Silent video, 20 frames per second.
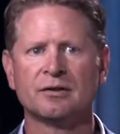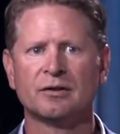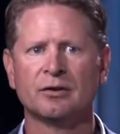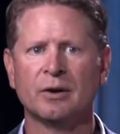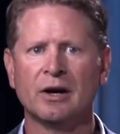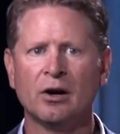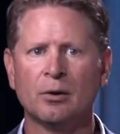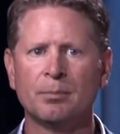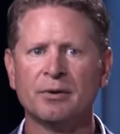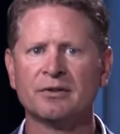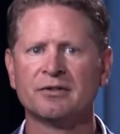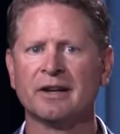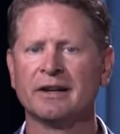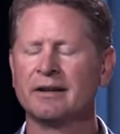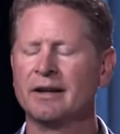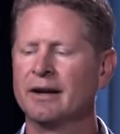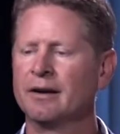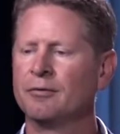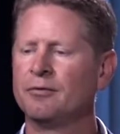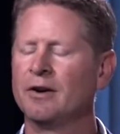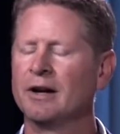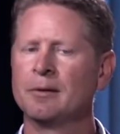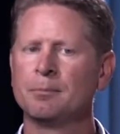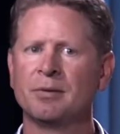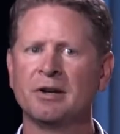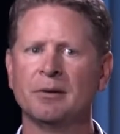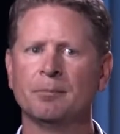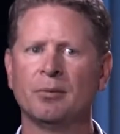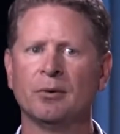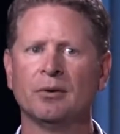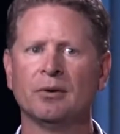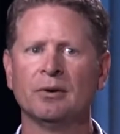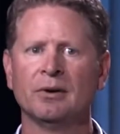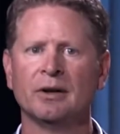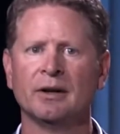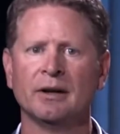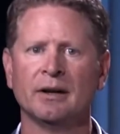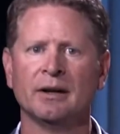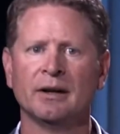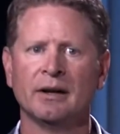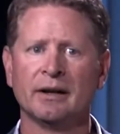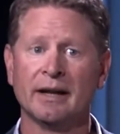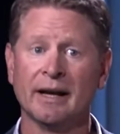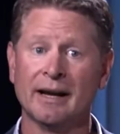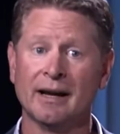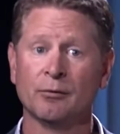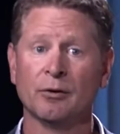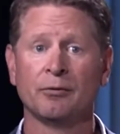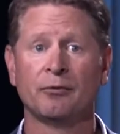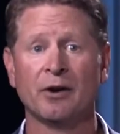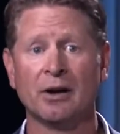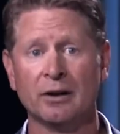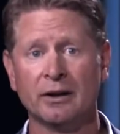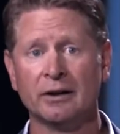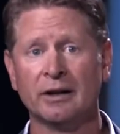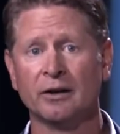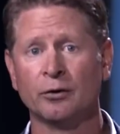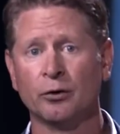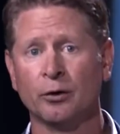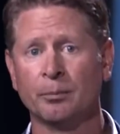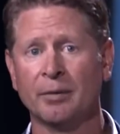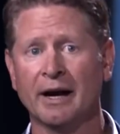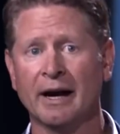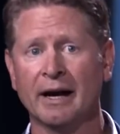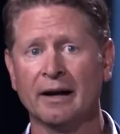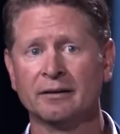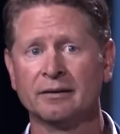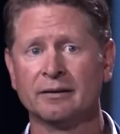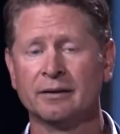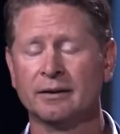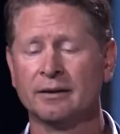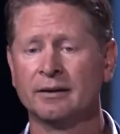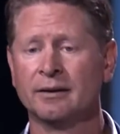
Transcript: to help us identify people that have a felony in their past,